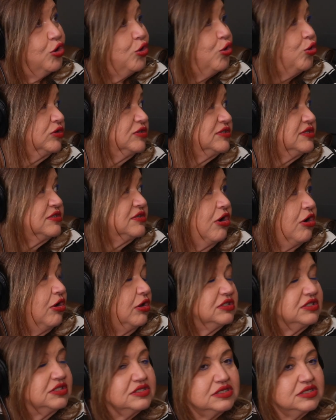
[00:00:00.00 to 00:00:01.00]
Gold
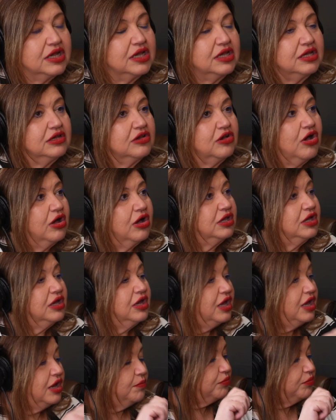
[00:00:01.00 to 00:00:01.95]
salt, as I call it.